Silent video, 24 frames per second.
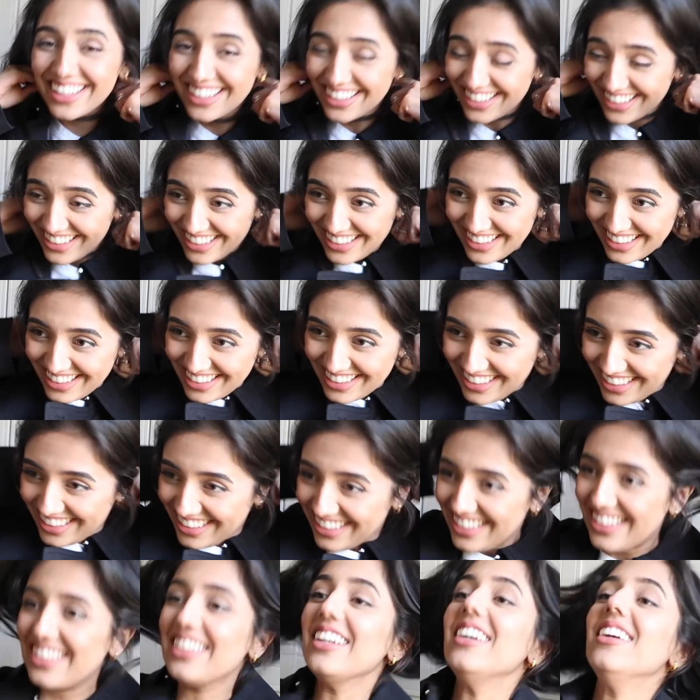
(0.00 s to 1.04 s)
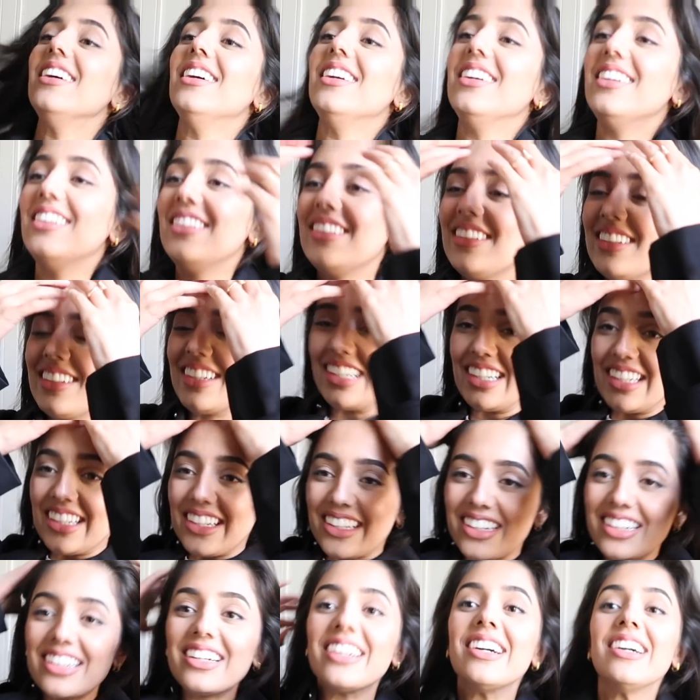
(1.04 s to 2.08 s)
Because I can't stand on that side because
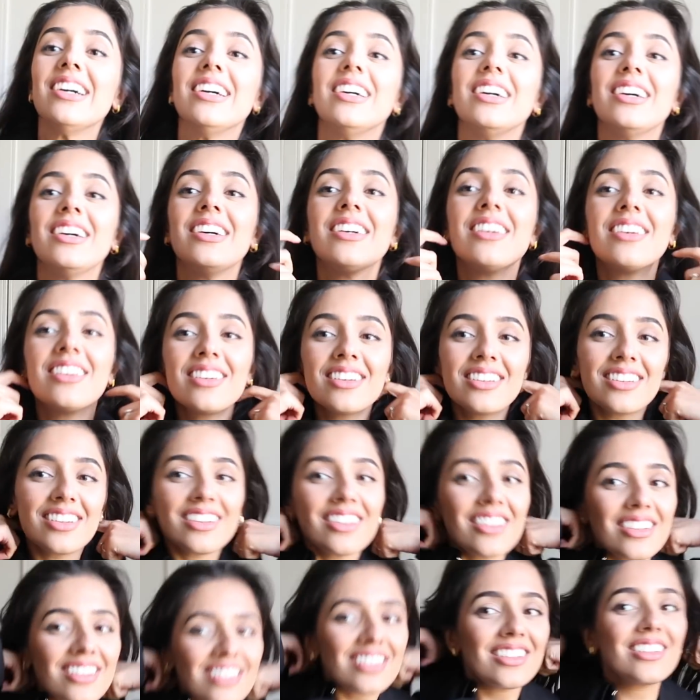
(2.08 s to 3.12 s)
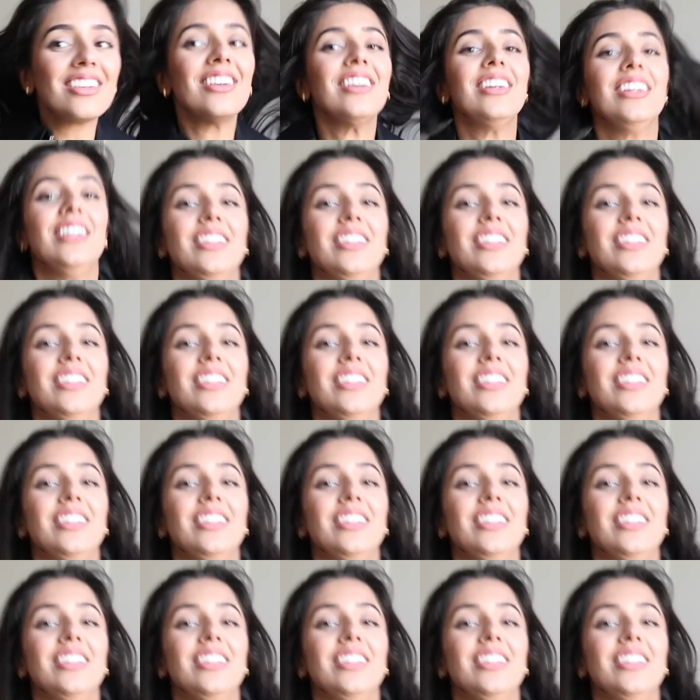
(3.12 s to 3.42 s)
of the light from the window.